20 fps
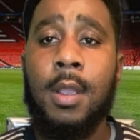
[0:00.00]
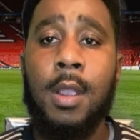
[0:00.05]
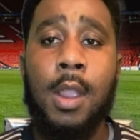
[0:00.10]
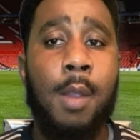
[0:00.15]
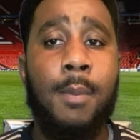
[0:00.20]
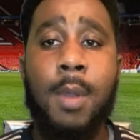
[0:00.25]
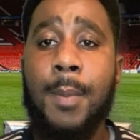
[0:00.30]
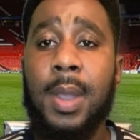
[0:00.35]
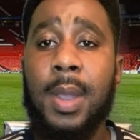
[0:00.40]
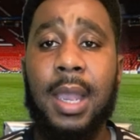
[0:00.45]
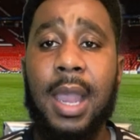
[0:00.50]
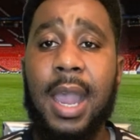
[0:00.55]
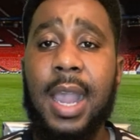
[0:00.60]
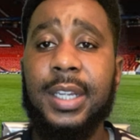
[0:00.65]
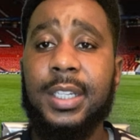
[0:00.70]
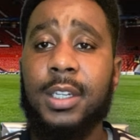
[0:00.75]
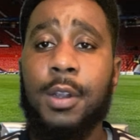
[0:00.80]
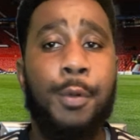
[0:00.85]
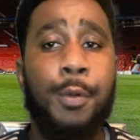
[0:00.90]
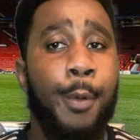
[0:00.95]
Remember,
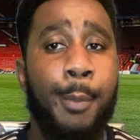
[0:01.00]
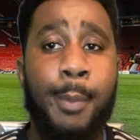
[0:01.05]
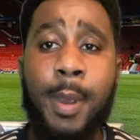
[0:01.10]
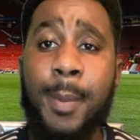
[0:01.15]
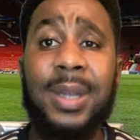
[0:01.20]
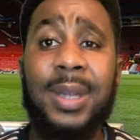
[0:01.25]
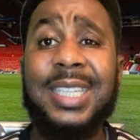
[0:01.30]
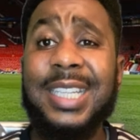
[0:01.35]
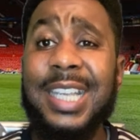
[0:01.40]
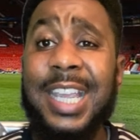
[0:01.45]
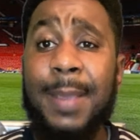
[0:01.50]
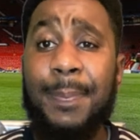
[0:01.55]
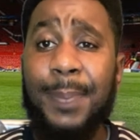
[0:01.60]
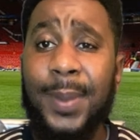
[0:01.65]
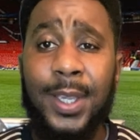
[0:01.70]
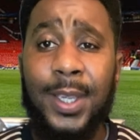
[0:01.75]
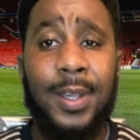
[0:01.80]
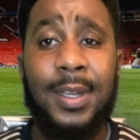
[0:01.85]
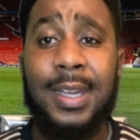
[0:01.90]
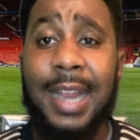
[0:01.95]
guys, remember to keep
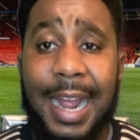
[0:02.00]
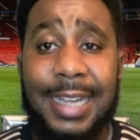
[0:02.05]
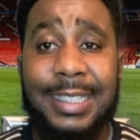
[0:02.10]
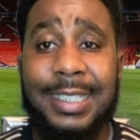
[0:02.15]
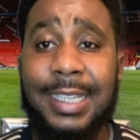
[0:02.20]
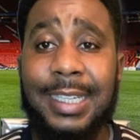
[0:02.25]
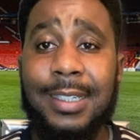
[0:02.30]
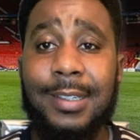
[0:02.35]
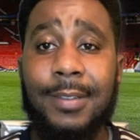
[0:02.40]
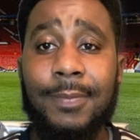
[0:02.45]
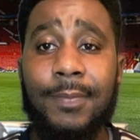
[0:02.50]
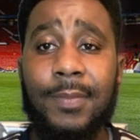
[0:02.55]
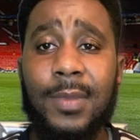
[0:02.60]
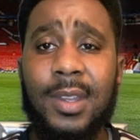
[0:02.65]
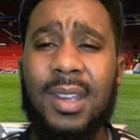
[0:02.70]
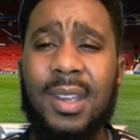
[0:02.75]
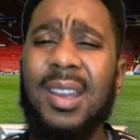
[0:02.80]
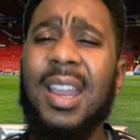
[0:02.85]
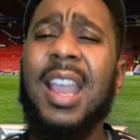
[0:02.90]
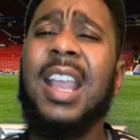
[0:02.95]
it united.
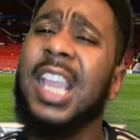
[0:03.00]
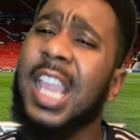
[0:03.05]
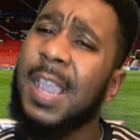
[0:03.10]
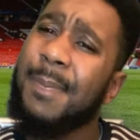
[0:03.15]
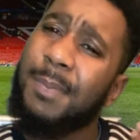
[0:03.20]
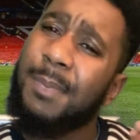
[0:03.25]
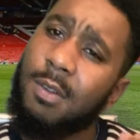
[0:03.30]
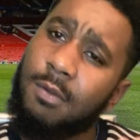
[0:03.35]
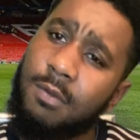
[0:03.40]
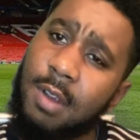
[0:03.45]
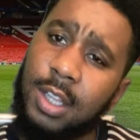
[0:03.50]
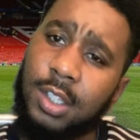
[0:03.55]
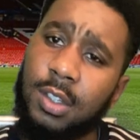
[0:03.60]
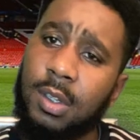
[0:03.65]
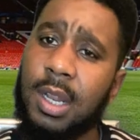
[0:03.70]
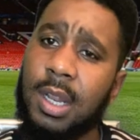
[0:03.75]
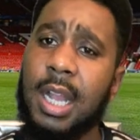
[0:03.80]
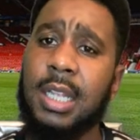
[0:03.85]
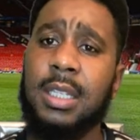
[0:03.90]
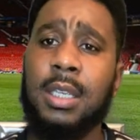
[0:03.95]
And keep it Red
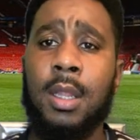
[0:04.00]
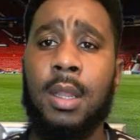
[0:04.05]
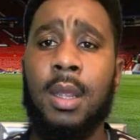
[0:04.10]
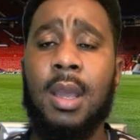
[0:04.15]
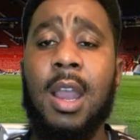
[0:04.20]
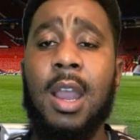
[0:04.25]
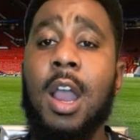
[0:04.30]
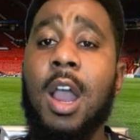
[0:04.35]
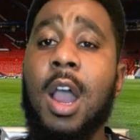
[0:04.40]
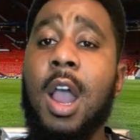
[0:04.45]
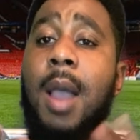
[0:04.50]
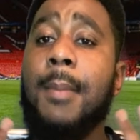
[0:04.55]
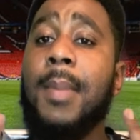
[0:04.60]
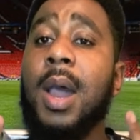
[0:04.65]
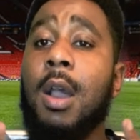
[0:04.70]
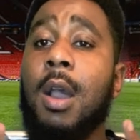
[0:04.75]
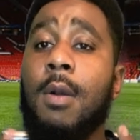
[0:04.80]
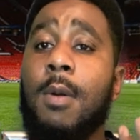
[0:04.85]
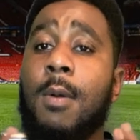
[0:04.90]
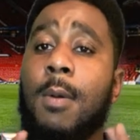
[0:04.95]
United. I'm
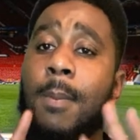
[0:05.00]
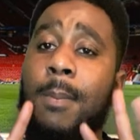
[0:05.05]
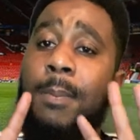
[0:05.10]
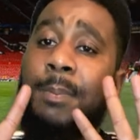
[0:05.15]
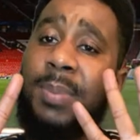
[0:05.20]
out.